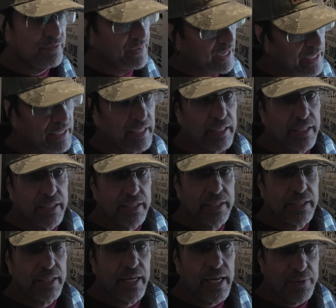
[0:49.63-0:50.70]
Finally
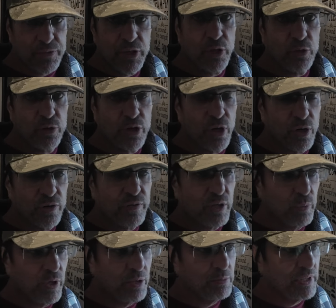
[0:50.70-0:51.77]
have to go to
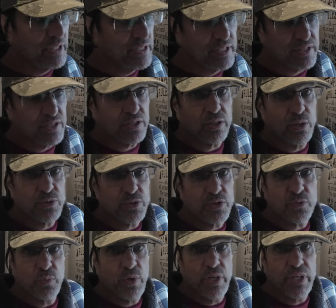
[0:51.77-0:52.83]
RV1 because it's the
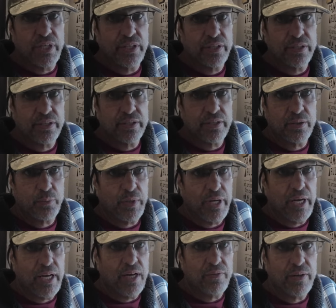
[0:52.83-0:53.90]
closest one that we
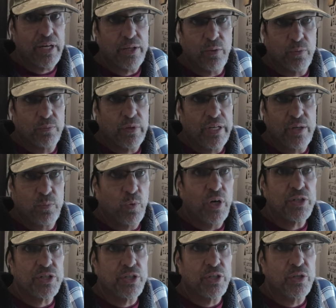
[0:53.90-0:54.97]
have. I don't I didn't
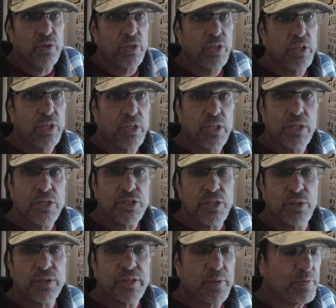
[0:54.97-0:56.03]
want to. She
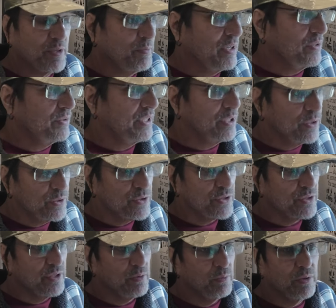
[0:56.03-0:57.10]
looked up some other
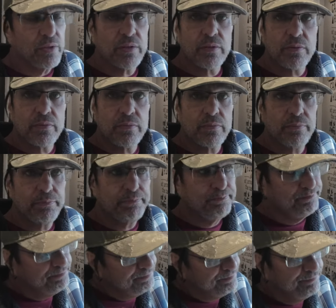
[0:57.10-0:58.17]
dealers that would
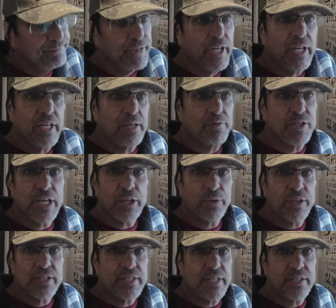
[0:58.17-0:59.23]
and then Jacob
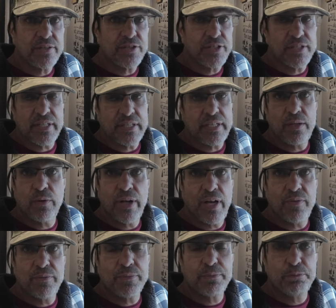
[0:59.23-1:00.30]
just said she said they don't
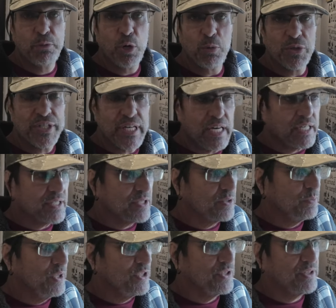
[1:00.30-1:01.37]
have mobile techs,
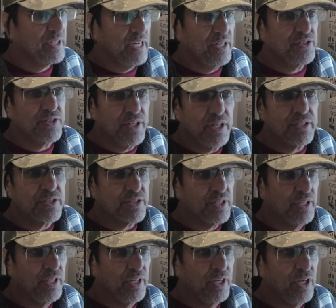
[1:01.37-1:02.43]
which kind of sucks.
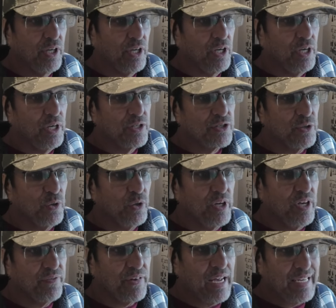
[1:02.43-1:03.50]
So
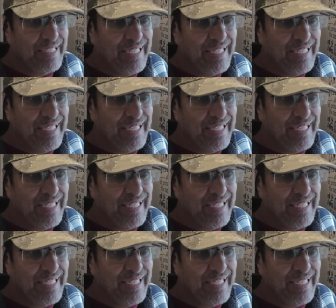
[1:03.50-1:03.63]
if I